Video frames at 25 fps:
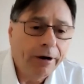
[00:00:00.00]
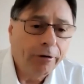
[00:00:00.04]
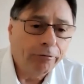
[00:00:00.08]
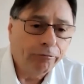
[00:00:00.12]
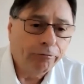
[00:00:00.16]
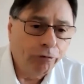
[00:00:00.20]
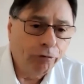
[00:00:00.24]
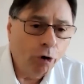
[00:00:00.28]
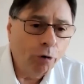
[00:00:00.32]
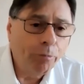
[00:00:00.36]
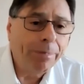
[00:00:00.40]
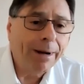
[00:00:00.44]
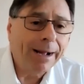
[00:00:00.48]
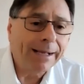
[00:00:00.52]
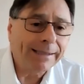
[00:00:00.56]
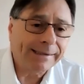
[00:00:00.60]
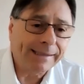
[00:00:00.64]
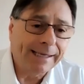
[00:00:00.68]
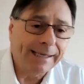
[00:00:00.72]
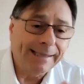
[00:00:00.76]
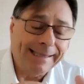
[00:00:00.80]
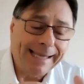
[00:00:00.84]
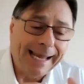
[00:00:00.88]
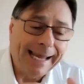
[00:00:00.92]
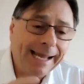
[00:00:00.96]
Robots
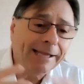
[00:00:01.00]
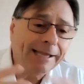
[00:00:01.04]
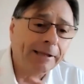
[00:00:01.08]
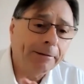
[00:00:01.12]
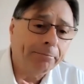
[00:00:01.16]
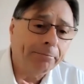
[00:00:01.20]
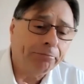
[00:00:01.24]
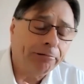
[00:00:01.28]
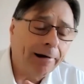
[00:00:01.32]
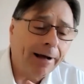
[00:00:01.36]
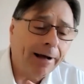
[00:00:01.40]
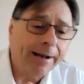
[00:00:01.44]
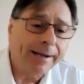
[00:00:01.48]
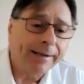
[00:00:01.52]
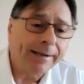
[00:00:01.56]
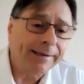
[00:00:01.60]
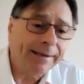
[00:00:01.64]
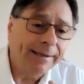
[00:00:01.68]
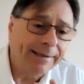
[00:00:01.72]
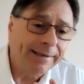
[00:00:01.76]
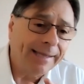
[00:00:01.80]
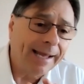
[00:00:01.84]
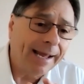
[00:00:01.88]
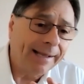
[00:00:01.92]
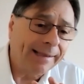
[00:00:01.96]
can take the product,
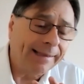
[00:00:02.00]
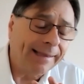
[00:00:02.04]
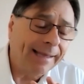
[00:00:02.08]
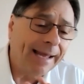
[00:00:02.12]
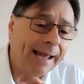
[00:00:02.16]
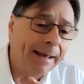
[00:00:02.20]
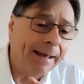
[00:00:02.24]
can take the